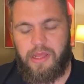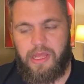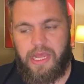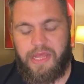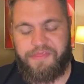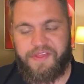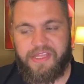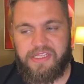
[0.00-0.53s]

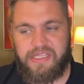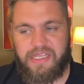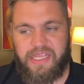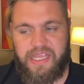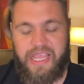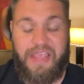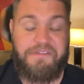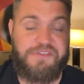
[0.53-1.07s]
I think
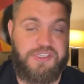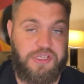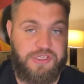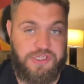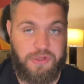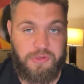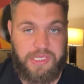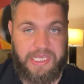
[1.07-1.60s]
if
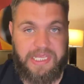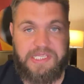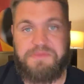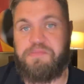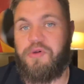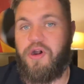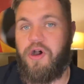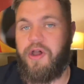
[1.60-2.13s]
Suzuki is
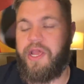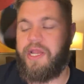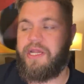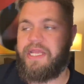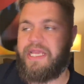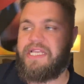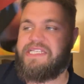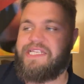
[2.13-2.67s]
brought in,
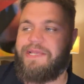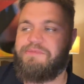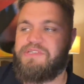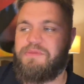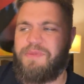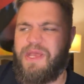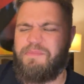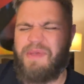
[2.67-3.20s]
he seems
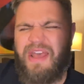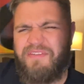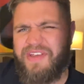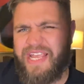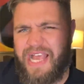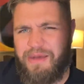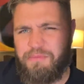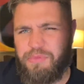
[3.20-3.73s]
to be a bit of a
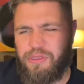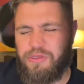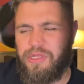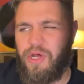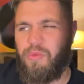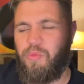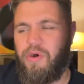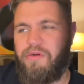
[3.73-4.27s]
gamble
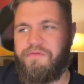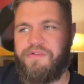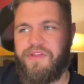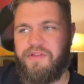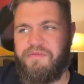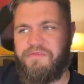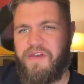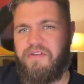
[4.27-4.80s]
and one for
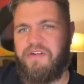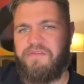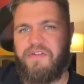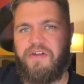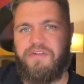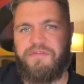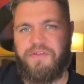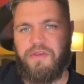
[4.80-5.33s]
the very,
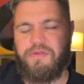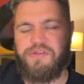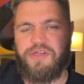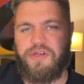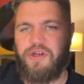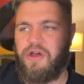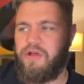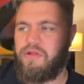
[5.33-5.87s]
very future,
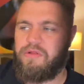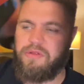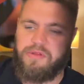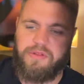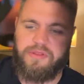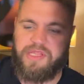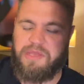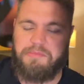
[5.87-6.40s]
not
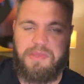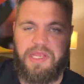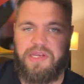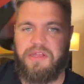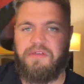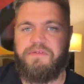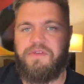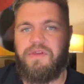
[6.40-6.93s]
the
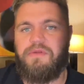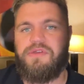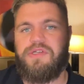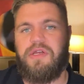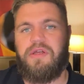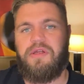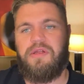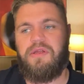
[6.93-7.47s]
immediate
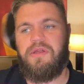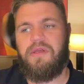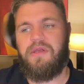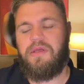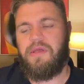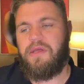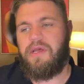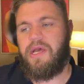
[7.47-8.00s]
future.
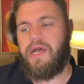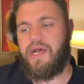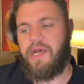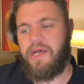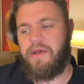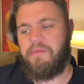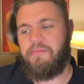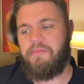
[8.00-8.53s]

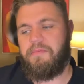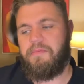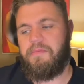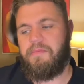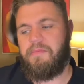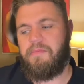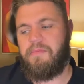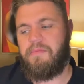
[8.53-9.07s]
Um,
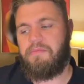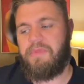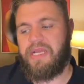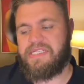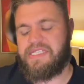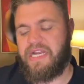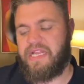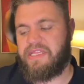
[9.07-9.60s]
like I
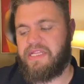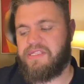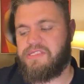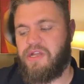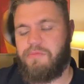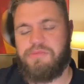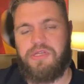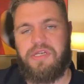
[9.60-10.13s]
said, I think
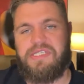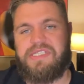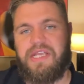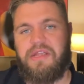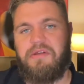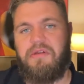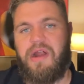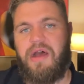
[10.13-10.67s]
Tom's going to
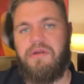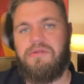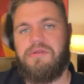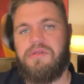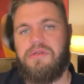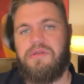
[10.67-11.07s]
stick around.